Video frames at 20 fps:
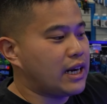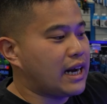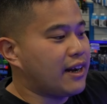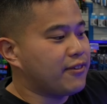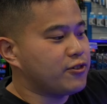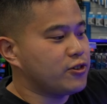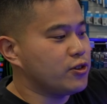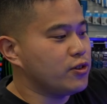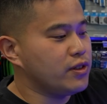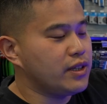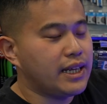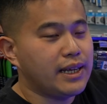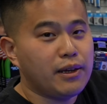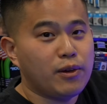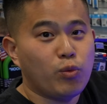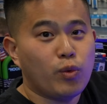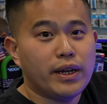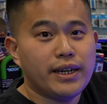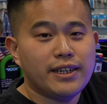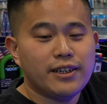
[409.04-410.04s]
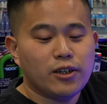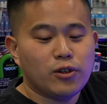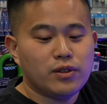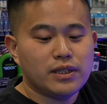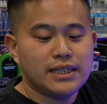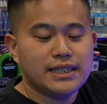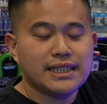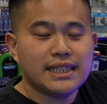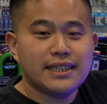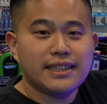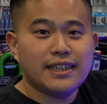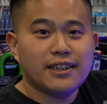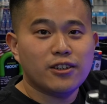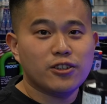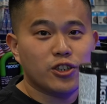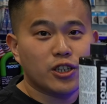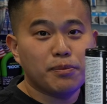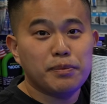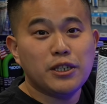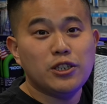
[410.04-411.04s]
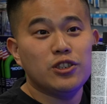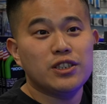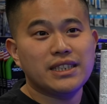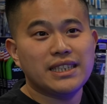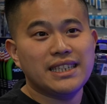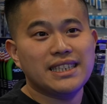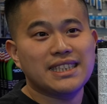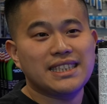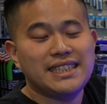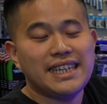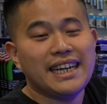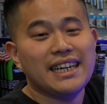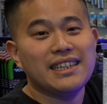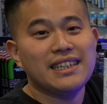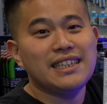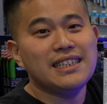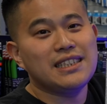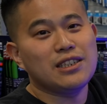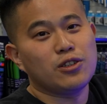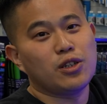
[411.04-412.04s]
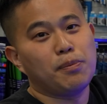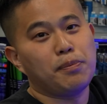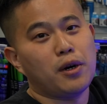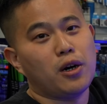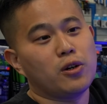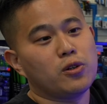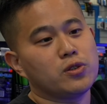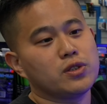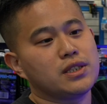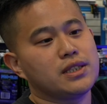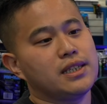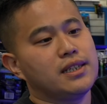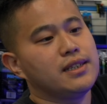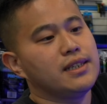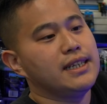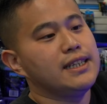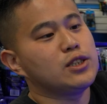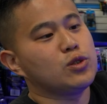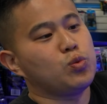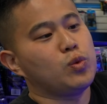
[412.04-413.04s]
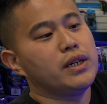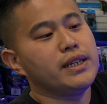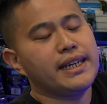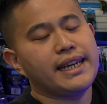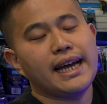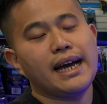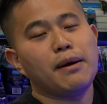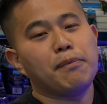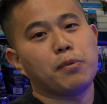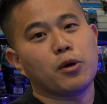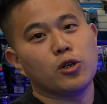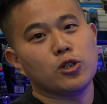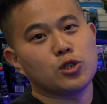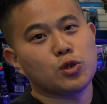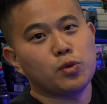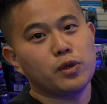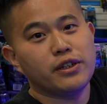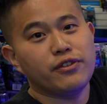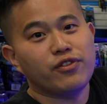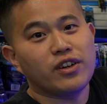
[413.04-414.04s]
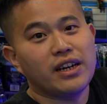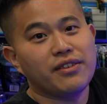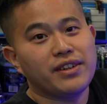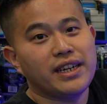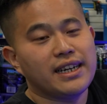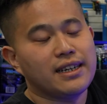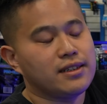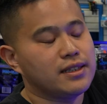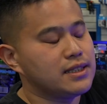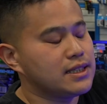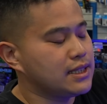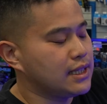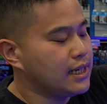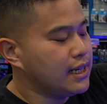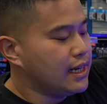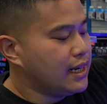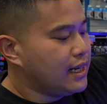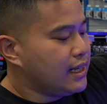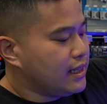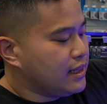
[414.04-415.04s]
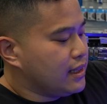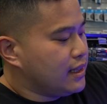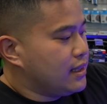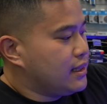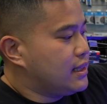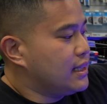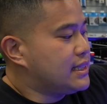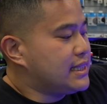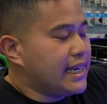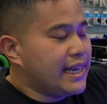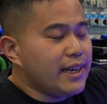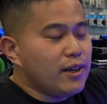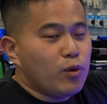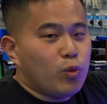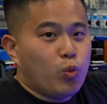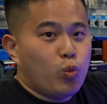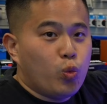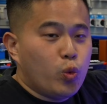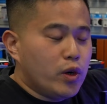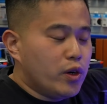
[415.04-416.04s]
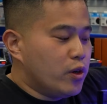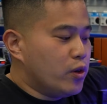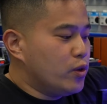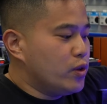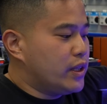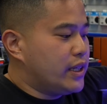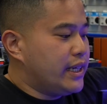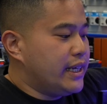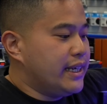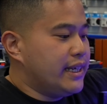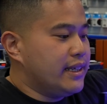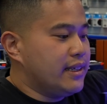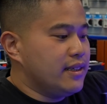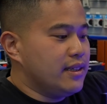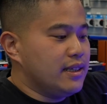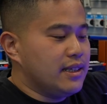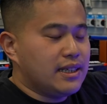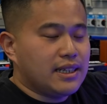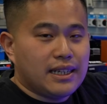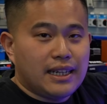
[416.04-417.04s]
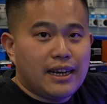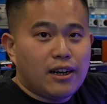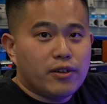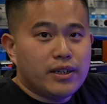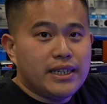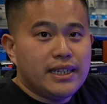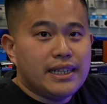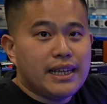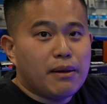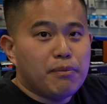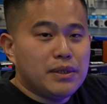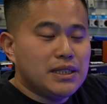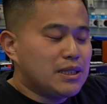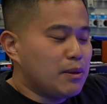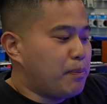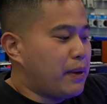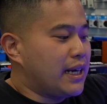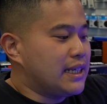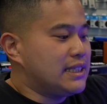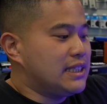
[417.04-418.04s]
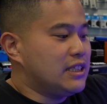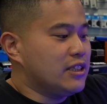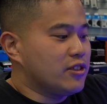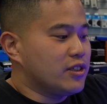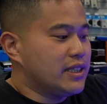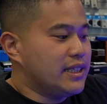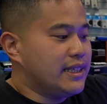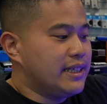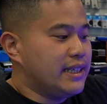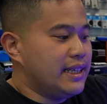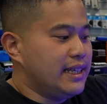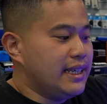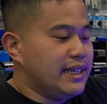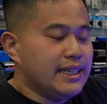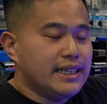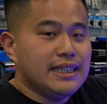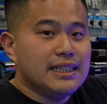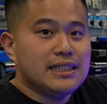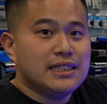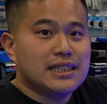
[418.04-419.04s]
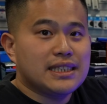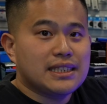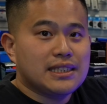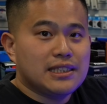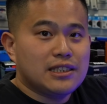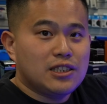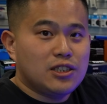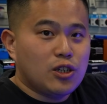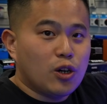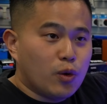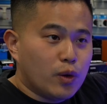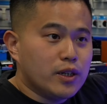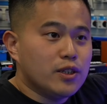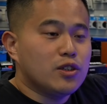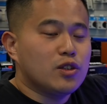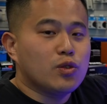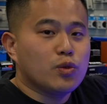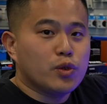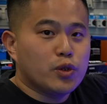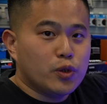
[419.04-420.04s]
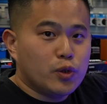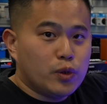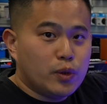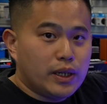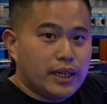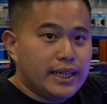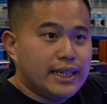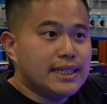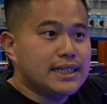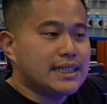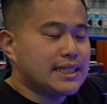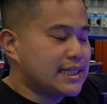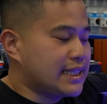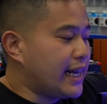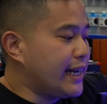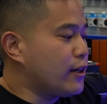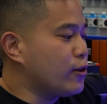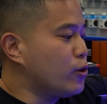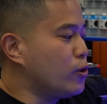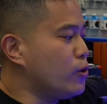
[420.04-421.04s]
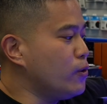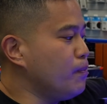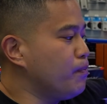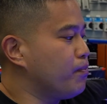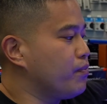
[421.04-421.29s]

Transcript: after the one and only's in there, you're gonna be using this daily till the bottle's done. It's 1 cap per 25 gallons. The tank will get cloudy. That means the bacteria is going through its cycle.